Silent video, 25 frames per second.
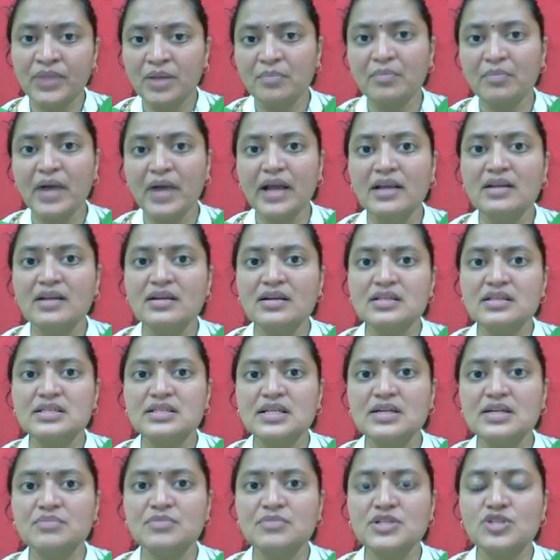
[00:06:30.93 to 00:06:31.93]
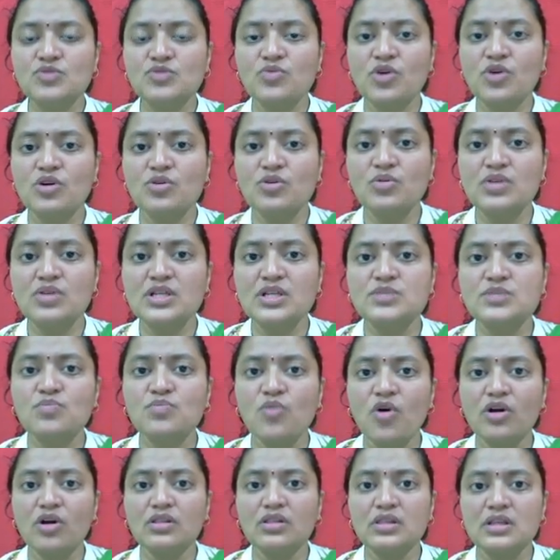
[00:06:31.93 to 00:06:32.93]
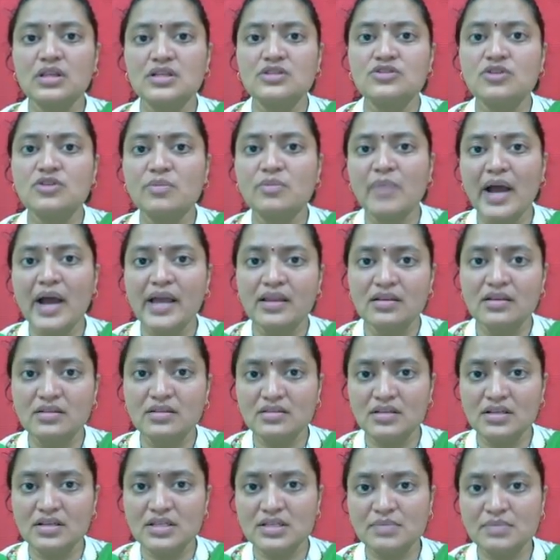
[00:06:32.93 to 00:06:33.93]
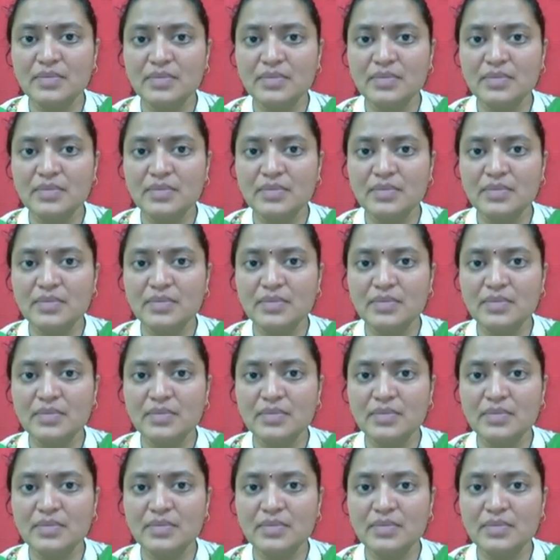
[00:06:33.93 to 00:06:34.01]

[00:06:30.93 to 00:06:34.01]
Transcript: Minor asset means what? Only small things or minor things,